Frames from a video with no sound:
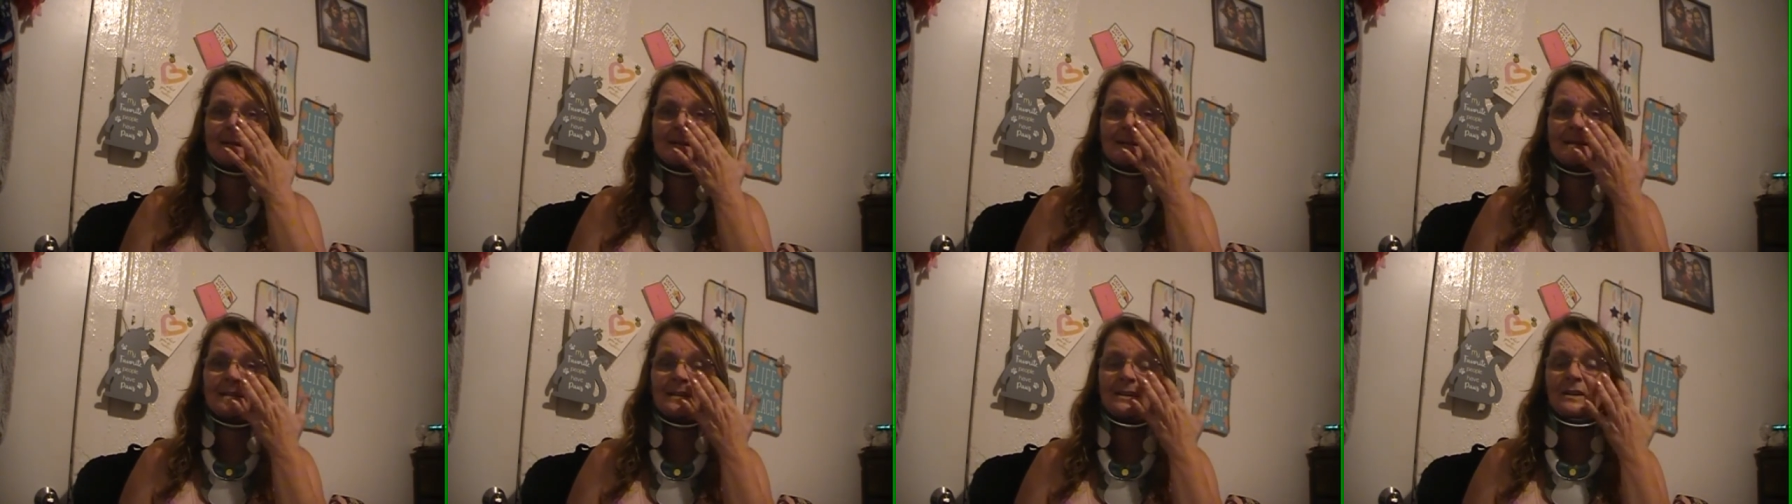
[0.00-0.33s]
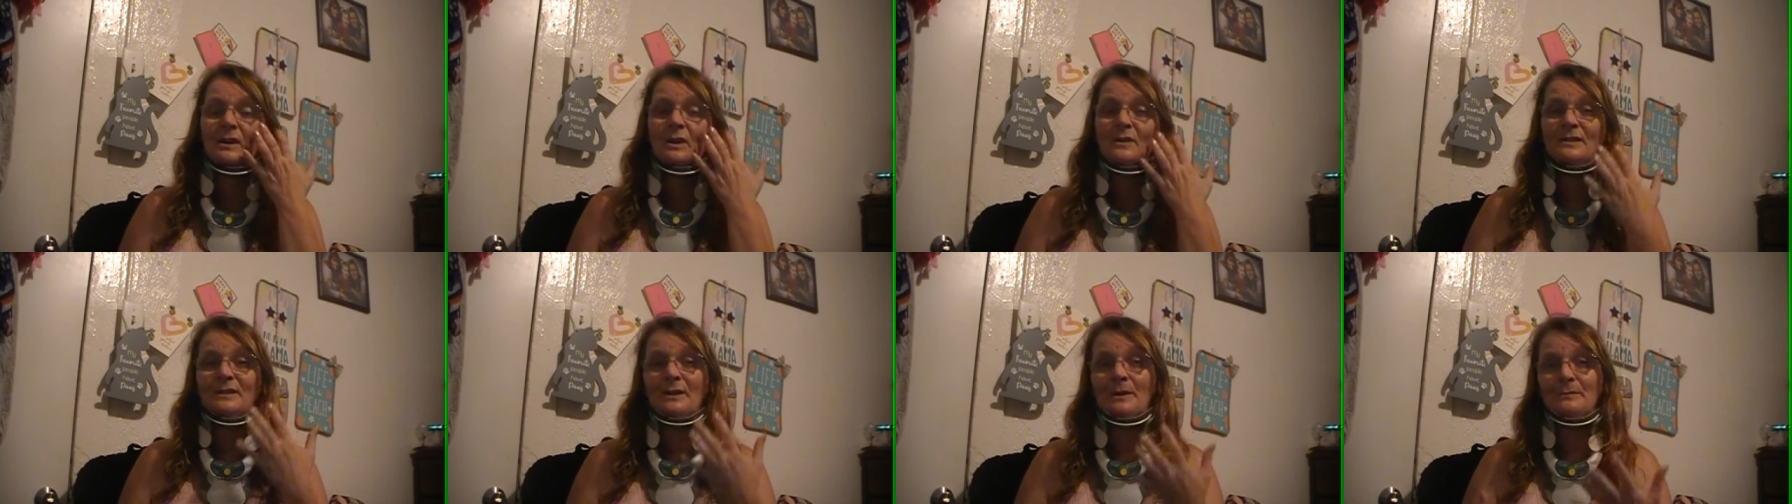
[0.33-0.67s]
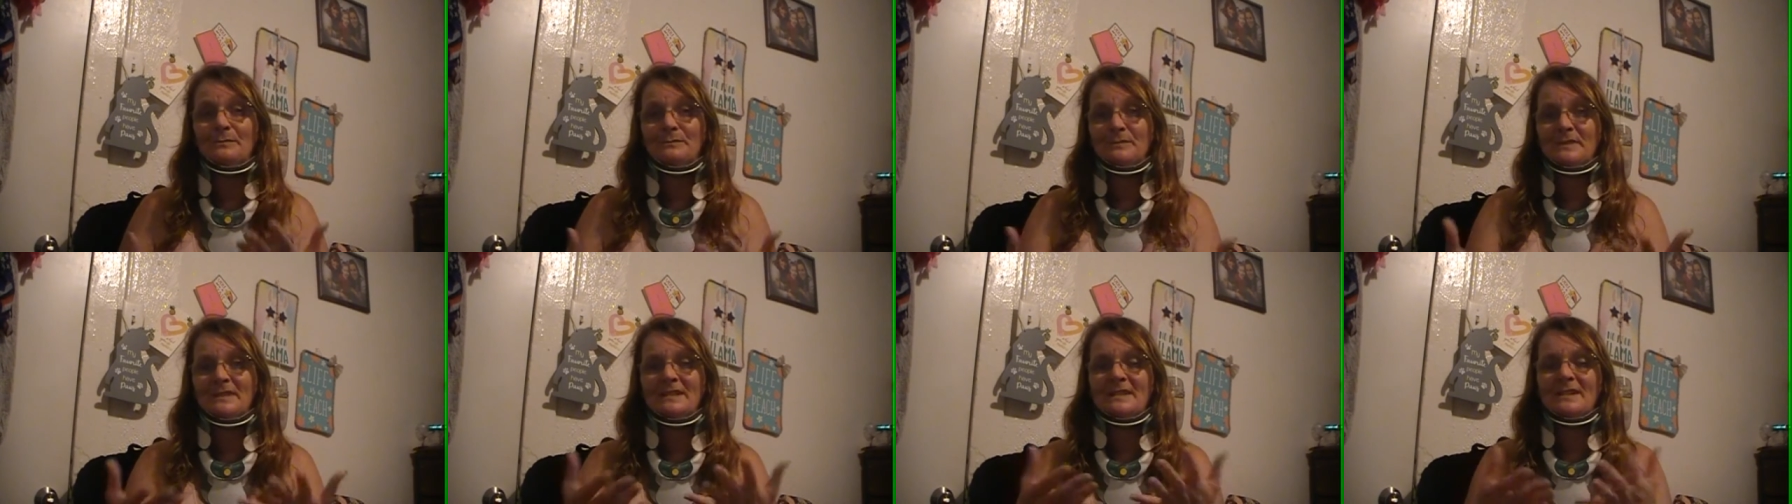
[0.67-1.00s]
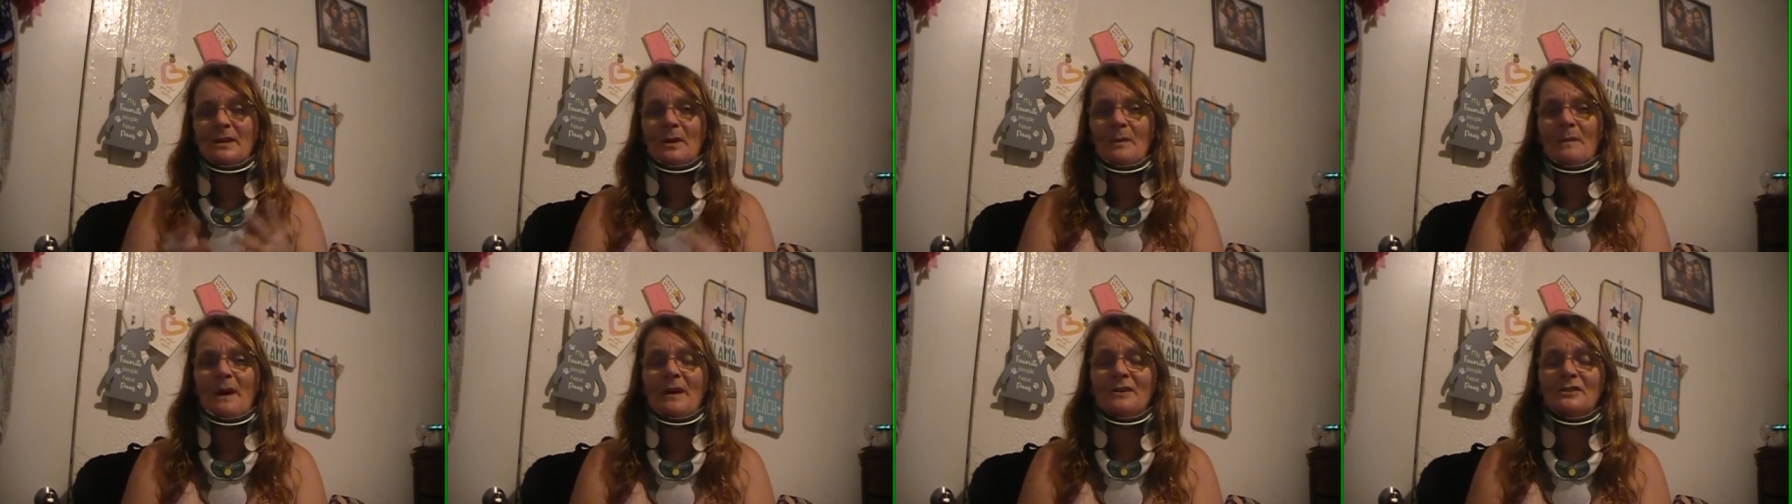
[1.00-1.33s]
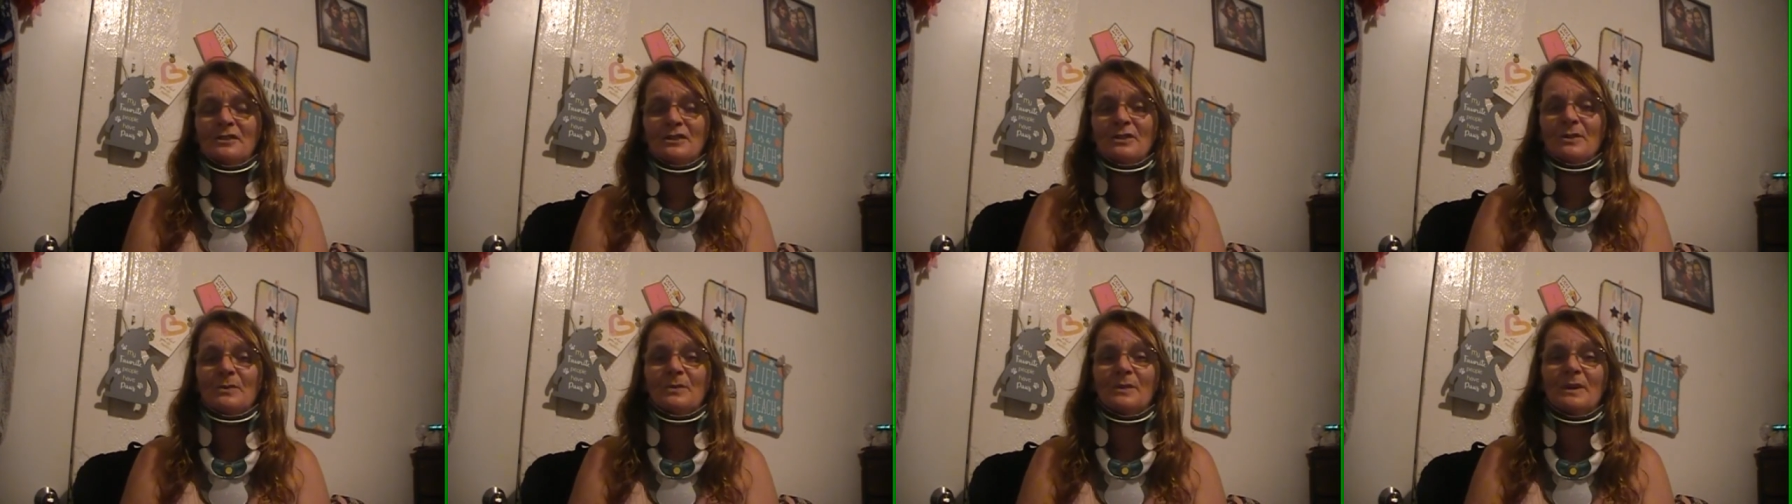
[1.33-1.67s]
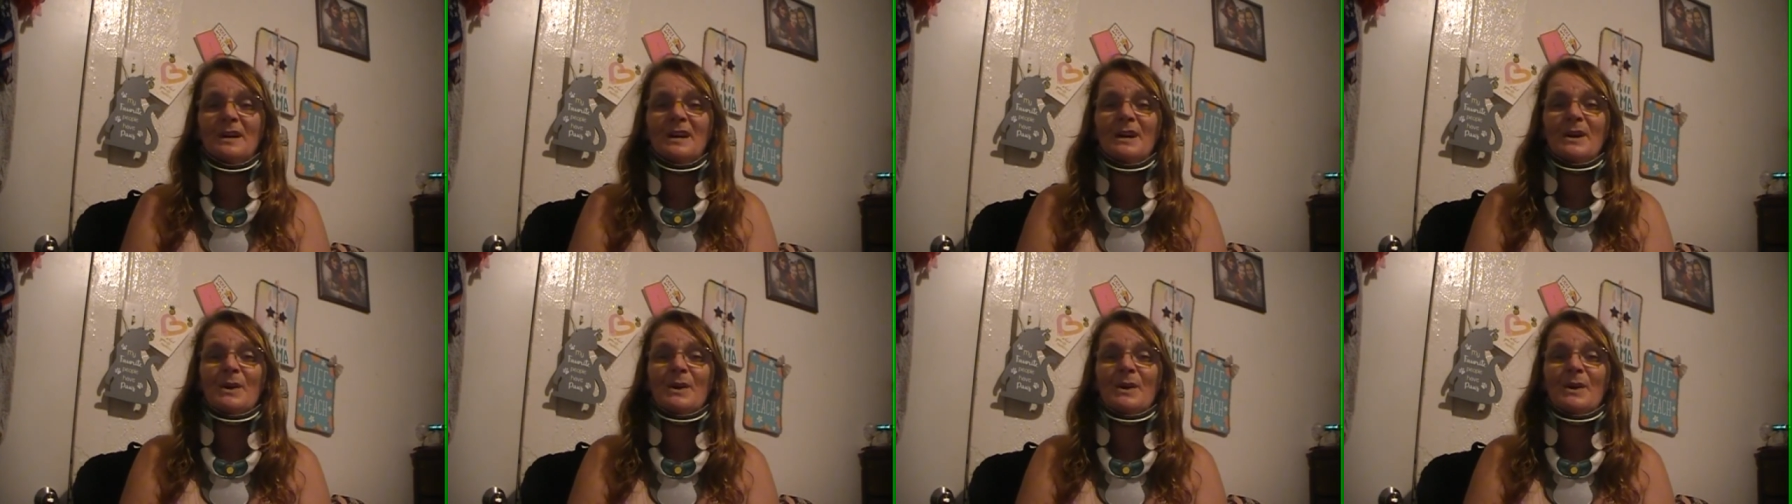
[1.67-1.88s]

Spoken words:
I need to know about you.